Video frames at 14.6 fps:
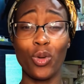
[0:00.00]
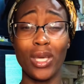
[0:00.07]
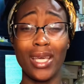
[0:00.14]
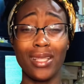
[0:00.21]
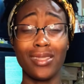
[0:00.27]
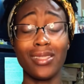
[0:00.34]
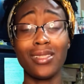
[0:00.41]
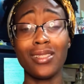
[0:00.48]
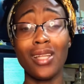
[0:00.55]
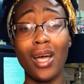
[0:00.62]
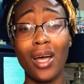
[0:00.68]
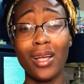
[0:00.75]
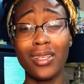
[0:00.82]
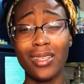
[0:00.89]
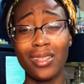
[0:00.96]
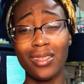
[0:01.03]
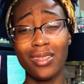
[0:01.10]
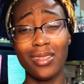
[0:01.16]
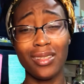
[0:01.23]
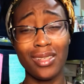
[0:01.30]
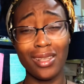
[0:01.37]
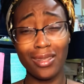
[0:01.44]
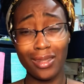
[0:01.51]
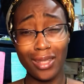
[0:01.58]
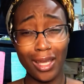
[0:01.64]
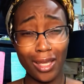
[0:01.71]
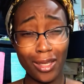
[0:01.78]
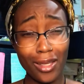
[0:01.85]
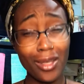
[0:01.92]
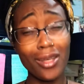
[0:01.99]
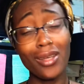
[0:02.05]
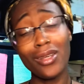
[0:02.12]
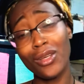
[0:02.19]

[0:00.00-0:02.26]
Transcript: it's not the thing